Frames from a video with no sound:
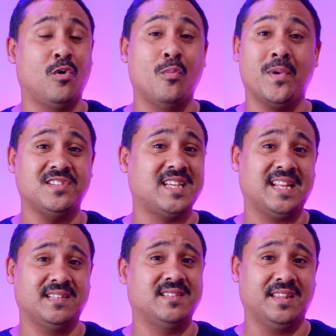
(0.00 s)
almost
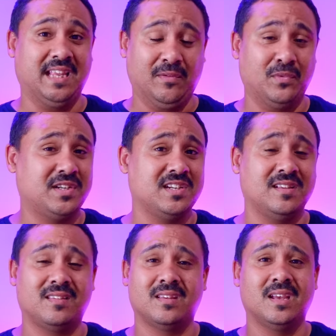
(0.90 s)
instantly, which
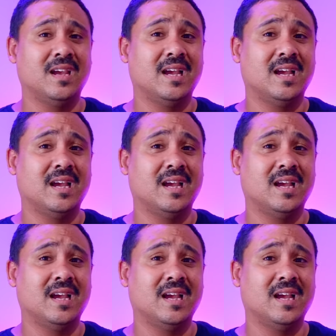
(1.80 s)
is